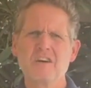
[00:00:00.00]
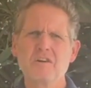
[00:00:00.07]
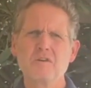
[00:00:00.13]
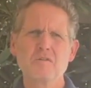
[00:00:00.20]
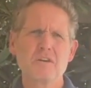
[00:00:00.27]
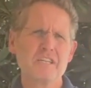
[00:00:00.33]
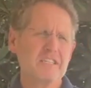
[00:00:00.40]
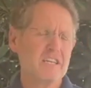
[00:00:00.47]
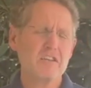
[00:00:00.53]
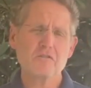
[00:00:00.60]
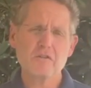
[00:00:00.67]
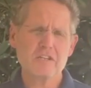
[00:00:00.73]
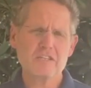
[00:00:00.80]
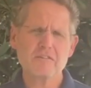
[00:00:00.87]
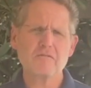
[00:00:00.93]
who continue
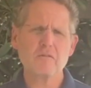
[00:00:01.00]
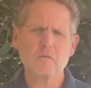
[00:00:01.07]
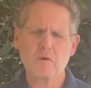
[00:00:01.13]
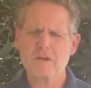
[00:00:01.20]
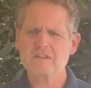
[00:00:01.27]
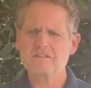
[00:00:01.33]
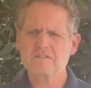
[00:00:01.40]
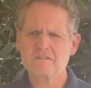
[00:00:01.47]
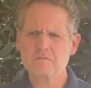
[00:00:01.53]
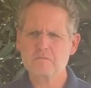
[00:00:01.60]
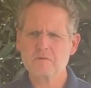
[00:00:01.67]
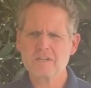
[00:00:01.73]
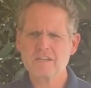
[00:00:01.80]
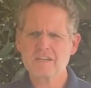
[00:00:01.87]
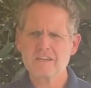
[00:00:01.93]
in different ways to
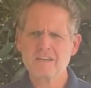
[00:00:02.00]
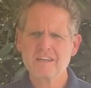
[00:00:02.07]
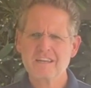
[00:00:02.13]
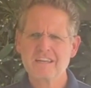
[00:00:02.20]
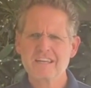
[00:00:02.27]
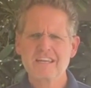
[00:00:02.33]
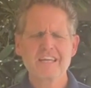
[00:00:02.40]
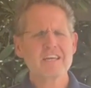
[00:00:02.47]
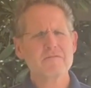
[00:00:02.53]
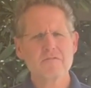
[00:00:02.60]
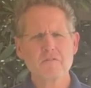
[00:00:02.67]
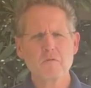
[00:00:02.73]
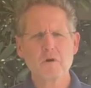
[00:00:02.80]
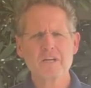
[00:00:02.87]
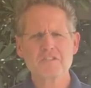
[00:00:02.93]
be
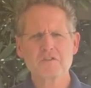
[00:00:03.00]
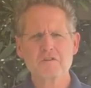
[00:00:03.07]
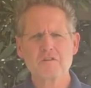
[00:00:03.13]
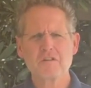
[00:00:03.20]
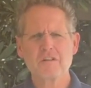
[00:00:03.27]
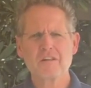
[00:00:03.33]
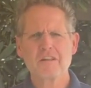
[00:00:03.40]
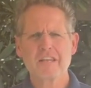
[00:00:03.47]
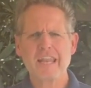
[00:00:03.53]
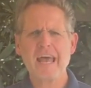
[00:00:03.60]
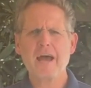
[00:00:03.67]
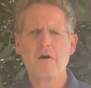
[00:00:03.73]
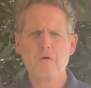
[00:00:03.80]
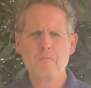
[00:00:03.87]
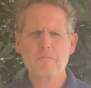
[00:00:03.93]
influential
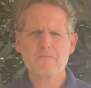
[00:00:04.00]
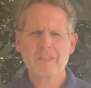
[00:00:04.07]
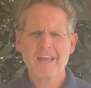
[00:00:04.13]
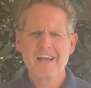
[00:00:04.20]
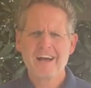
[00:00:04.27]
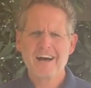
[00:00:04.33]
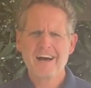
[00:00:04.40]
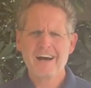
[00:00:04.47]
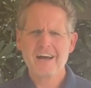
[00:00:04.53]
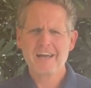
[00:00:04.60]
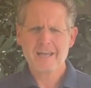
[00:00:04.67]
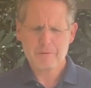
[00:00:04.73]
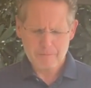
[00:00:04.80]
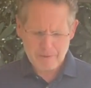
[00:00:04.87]
now. It made